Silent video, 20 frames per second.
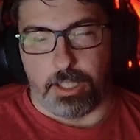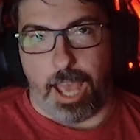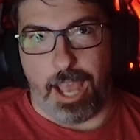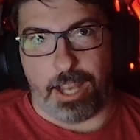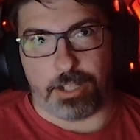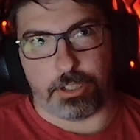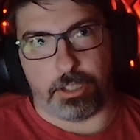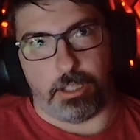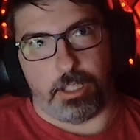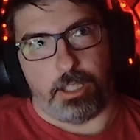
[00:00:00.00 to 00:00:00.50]

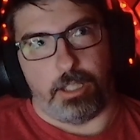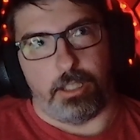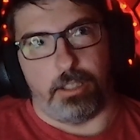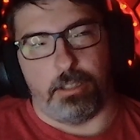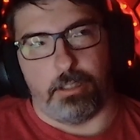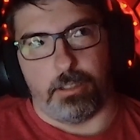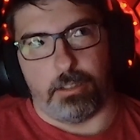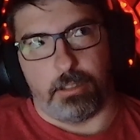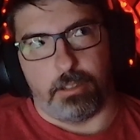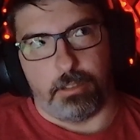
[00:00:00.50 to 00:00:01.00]
Actually,
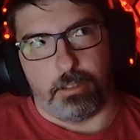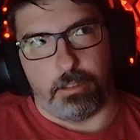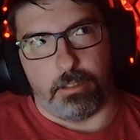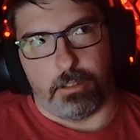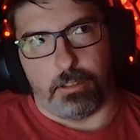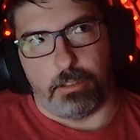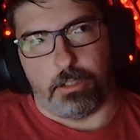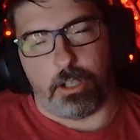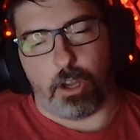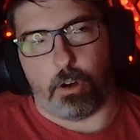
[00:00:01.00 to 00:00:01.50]

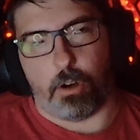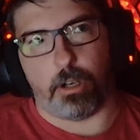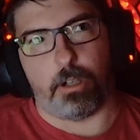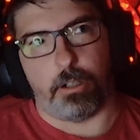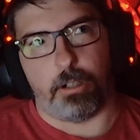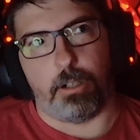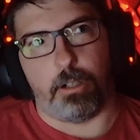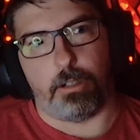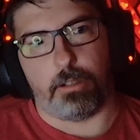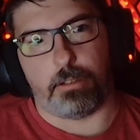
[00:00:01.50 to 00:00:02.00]
no,
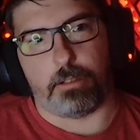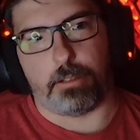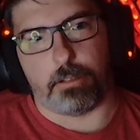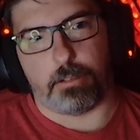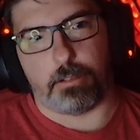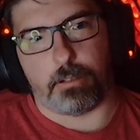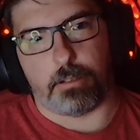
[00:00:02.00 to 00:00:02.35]
her